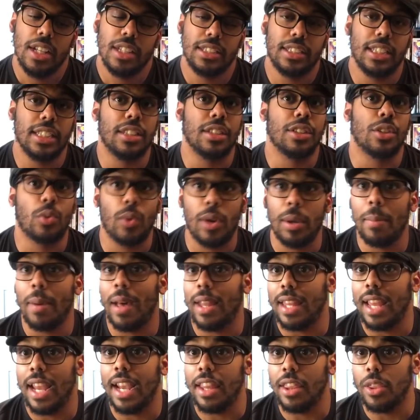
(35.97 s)
Season 3
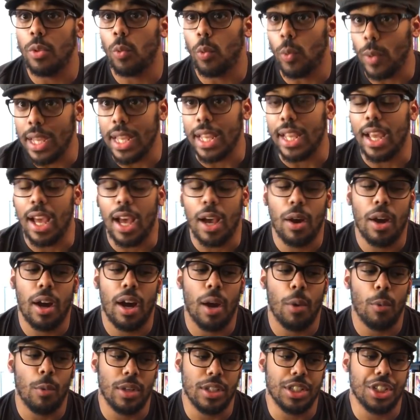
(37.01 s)
by the end of the week,
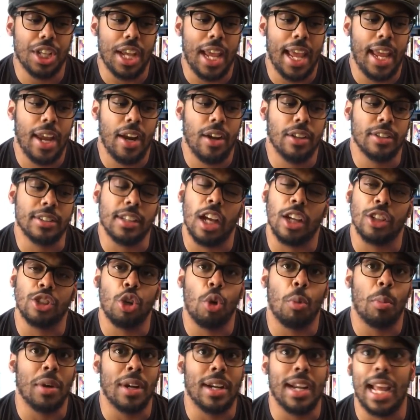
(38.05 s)
which airs
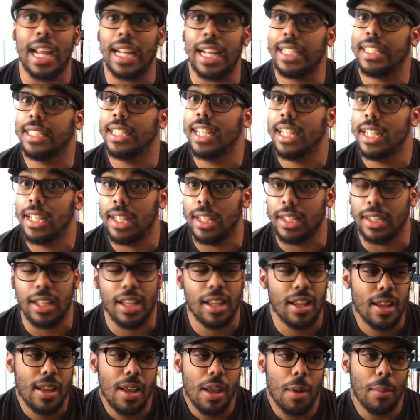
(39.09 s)
October 19th.
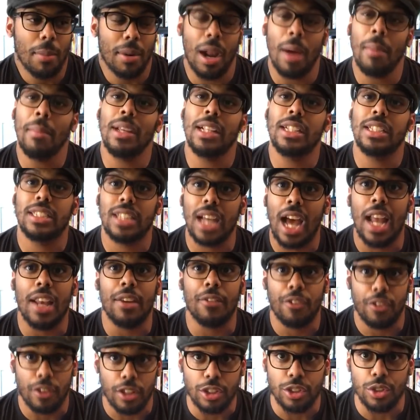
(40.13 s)
But I'm
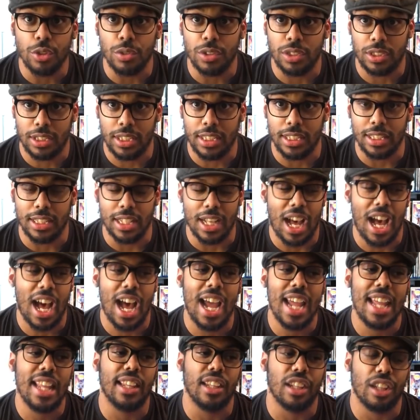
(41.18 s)
excited for this new season. I